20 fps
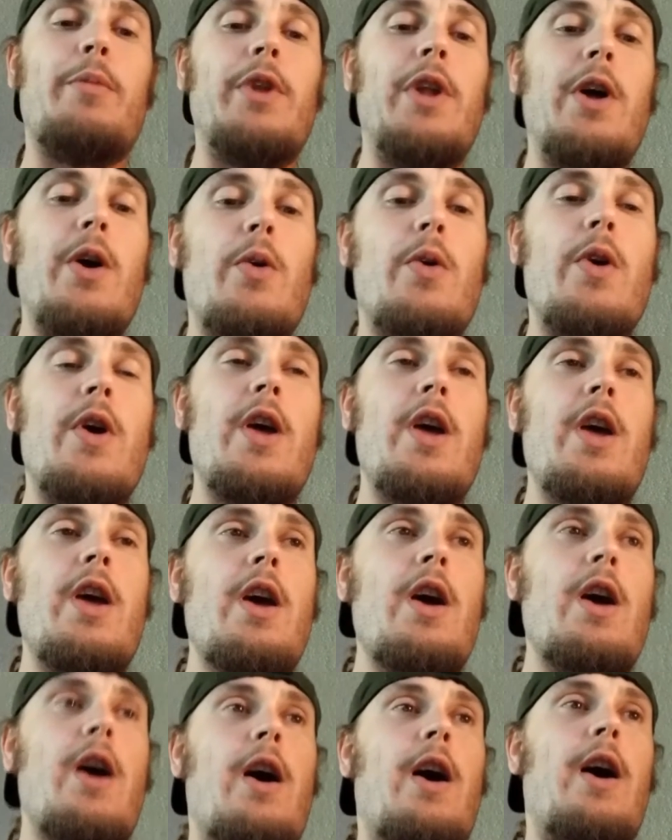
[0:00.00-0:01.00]
below.
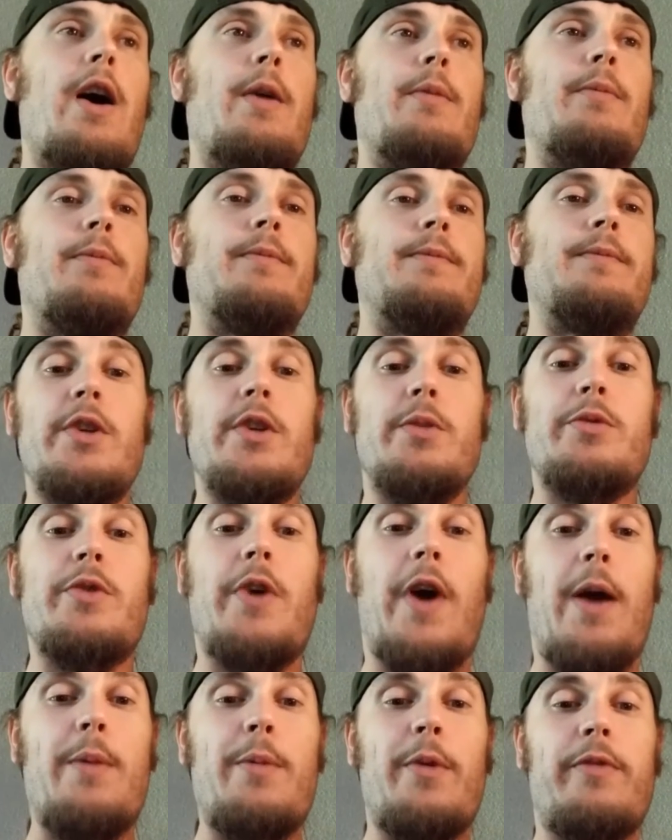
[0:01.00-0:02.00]

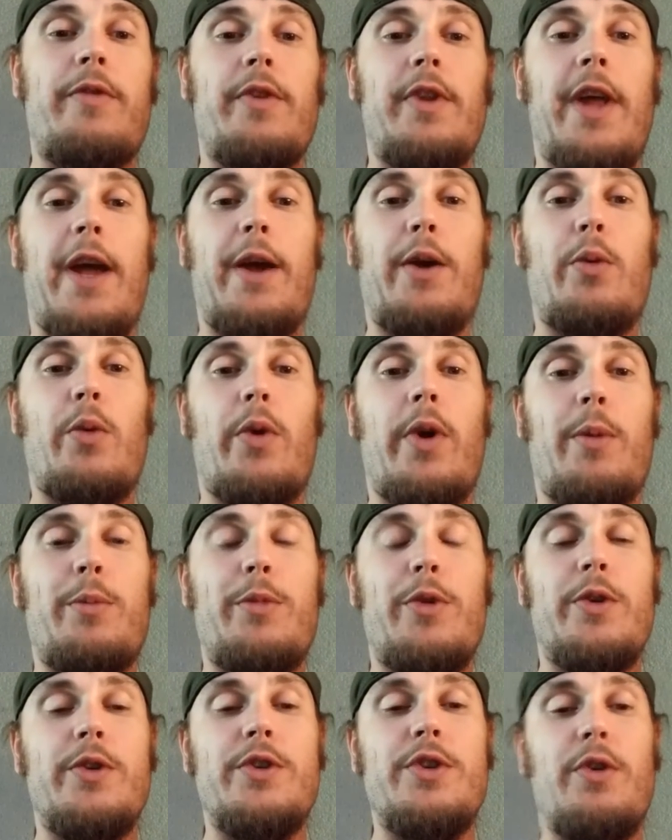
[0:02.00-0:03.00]
Subscribe if you like what I'm
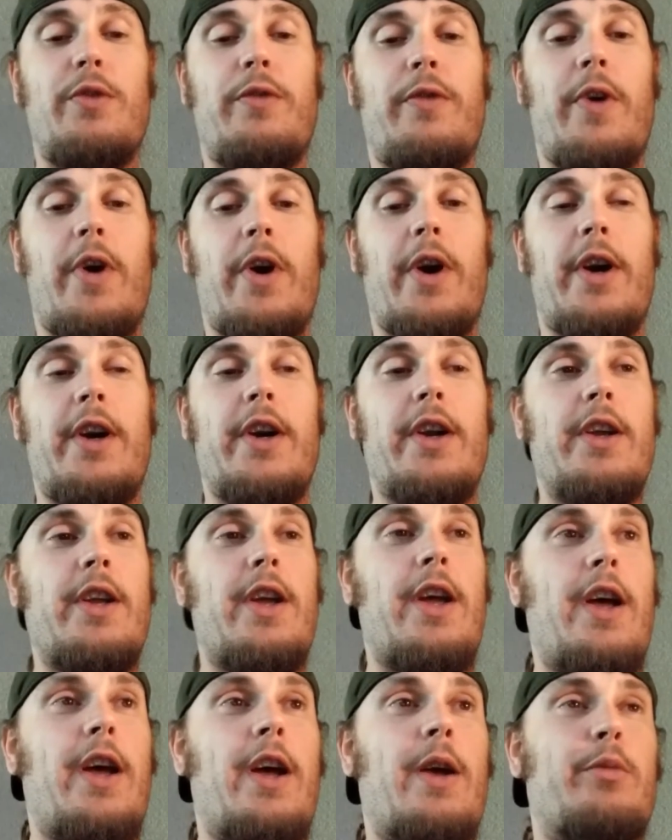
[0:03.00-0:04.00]
doing so far.
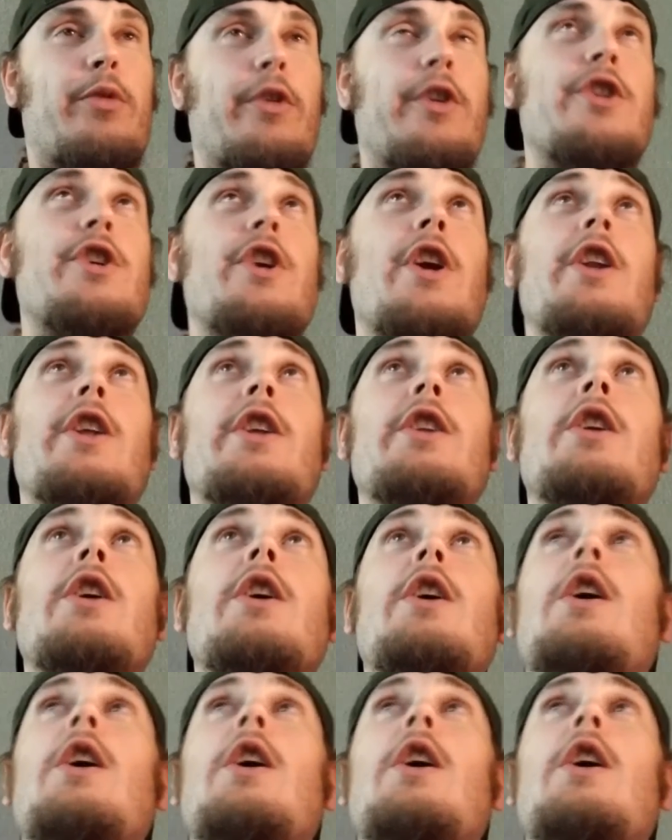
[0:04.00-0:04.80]
I appreciate it.